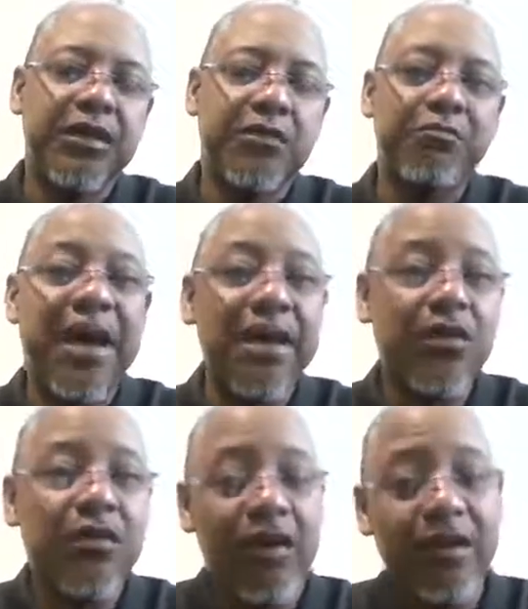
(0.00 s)

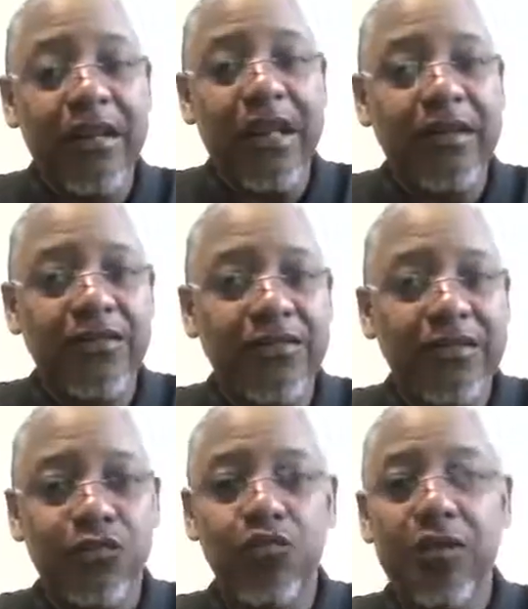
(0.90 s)
Myocarditis
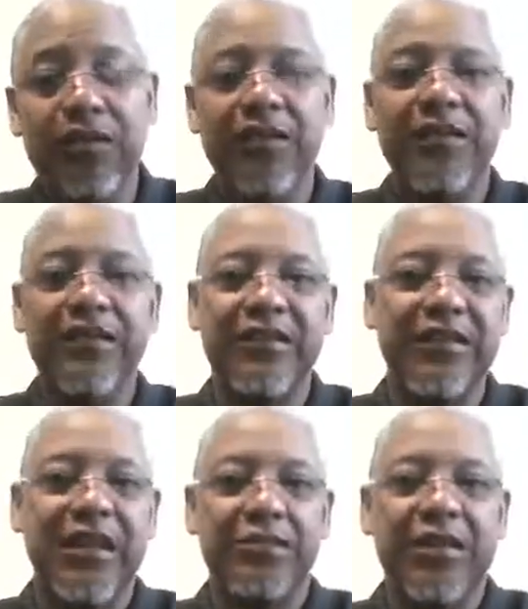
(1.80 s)
is one of the things that
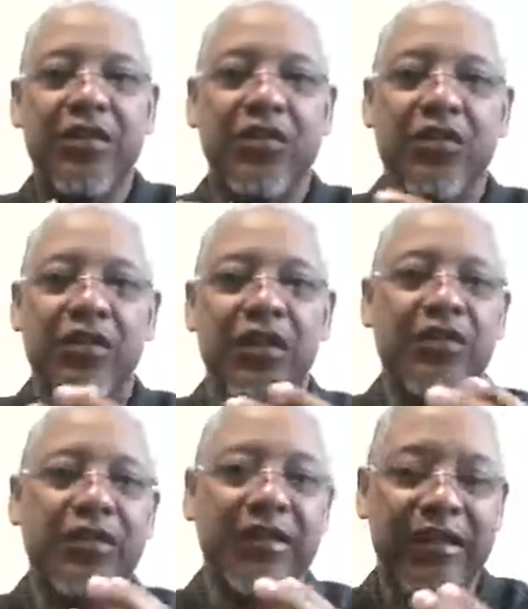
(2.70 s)
came along
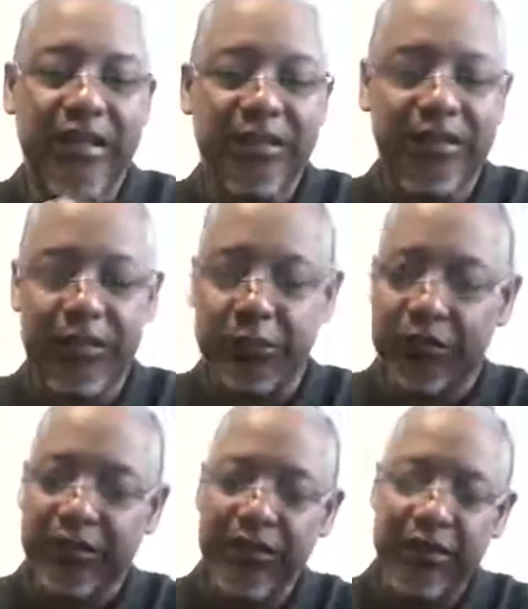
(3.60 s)
early, and I think it
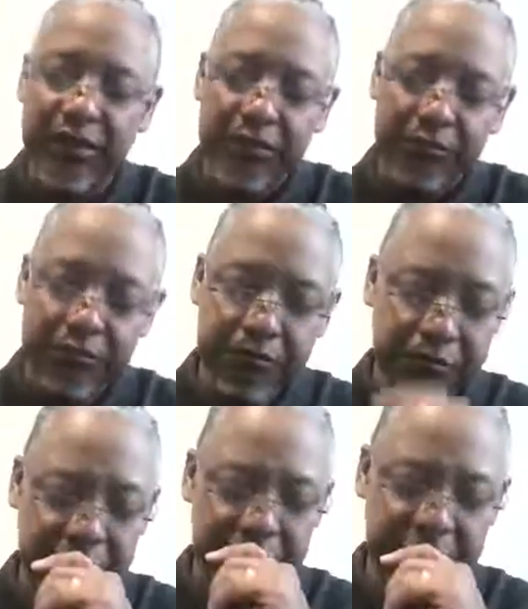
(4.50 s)
was,
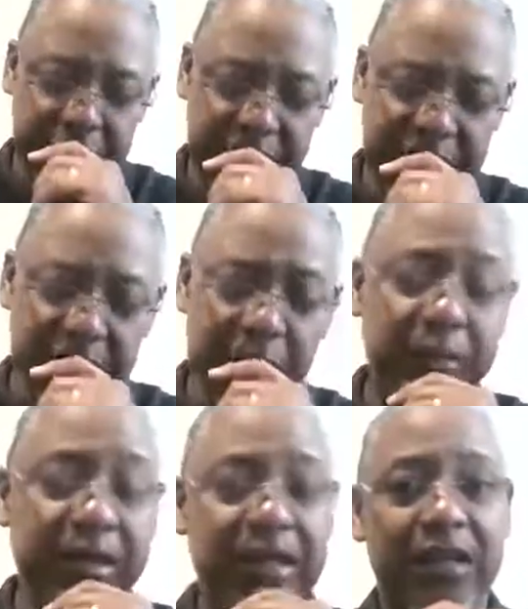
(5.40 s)

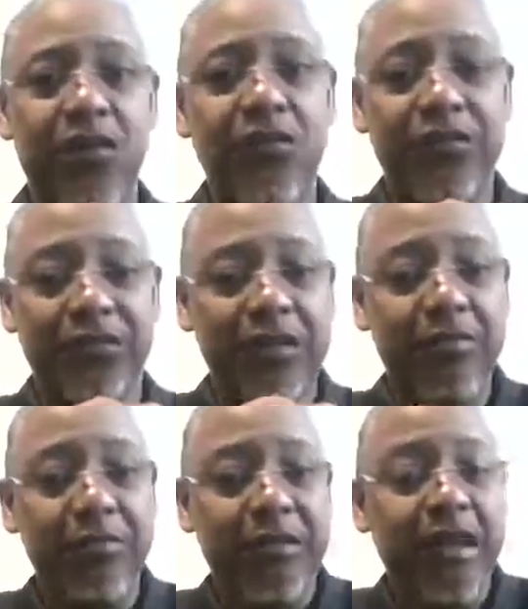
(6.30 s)
really kind of
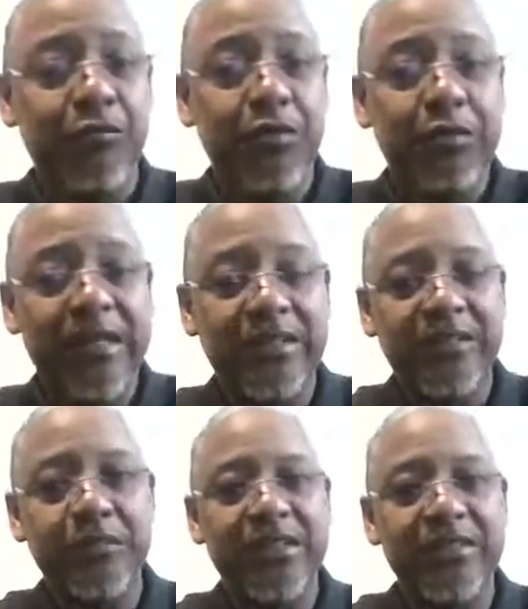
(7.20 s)
overstated, but that remains
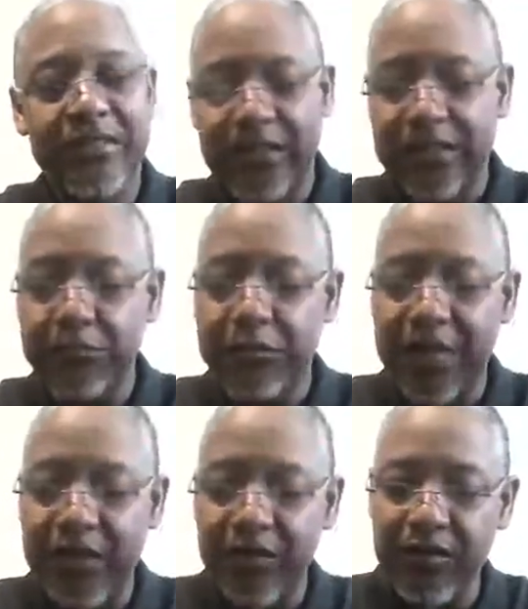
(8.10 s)
to be seen. But
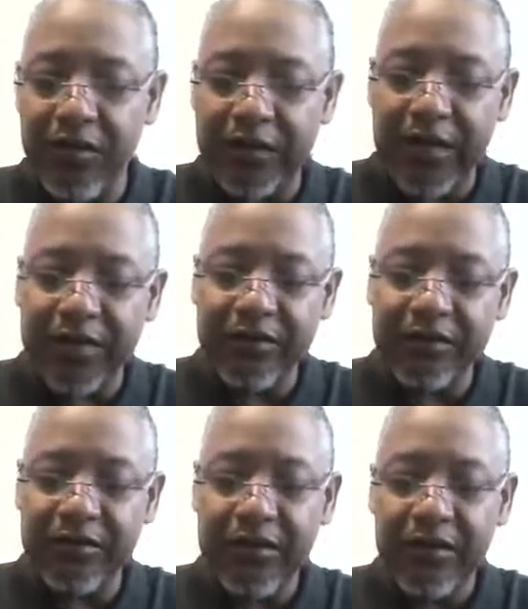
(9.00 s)

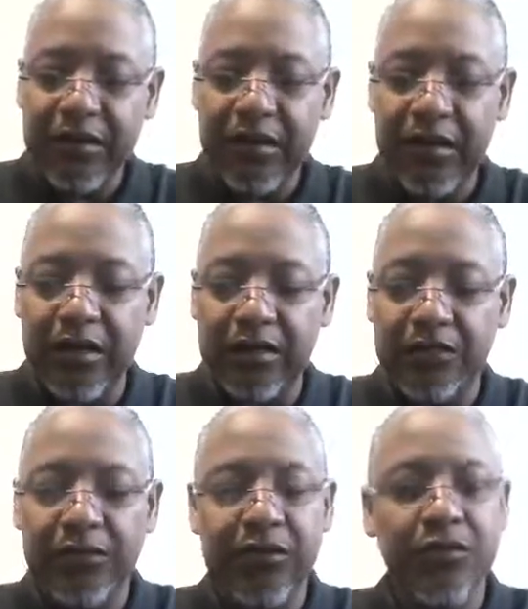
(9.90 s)
myocarditis,
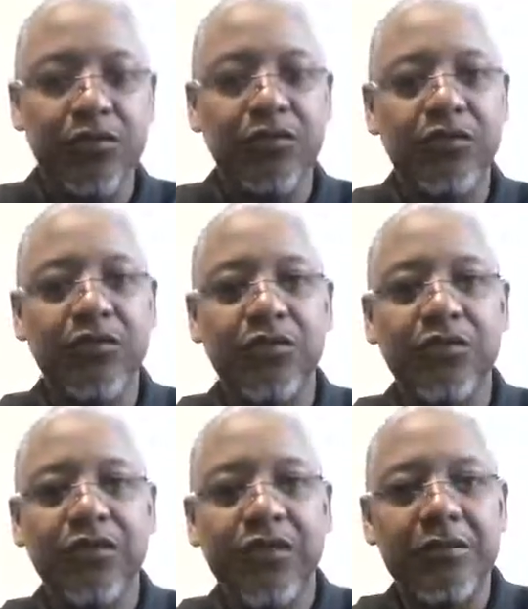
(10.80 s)
for those, who
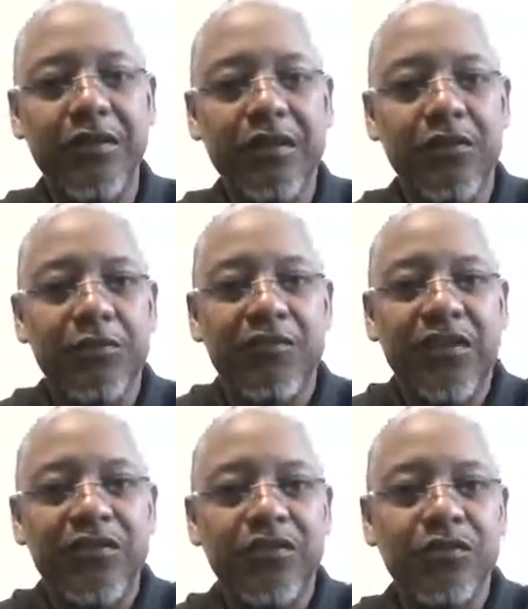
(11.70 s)
study medical
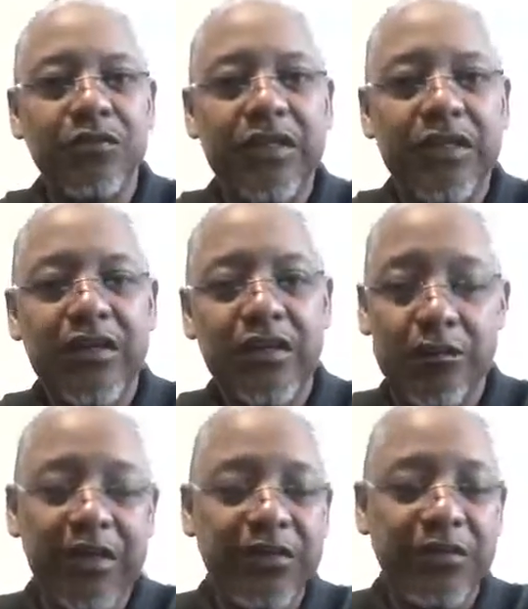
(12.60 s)
professionals,
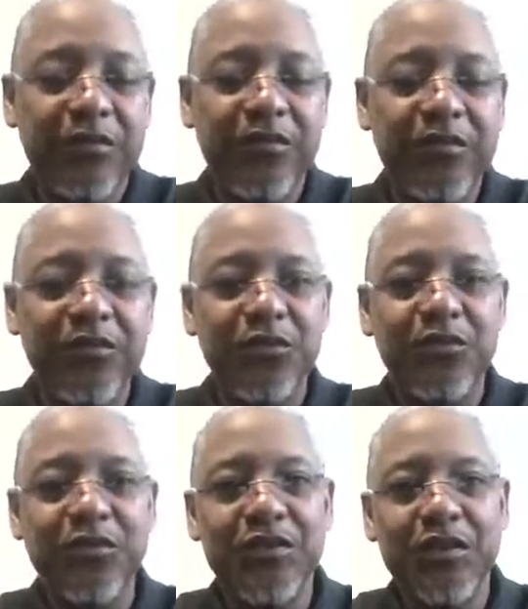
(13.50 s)

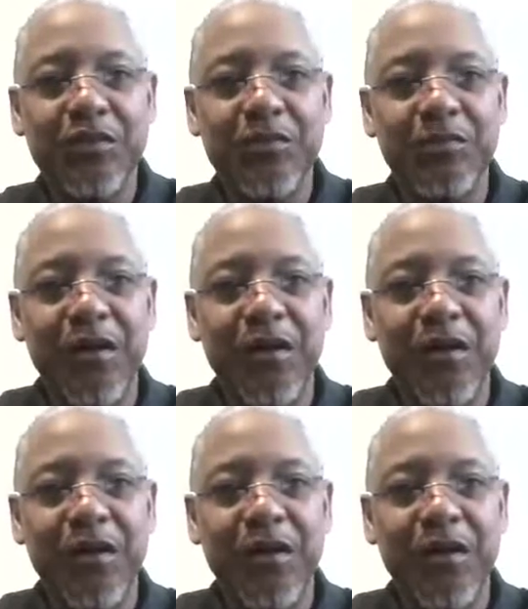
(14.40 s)
you study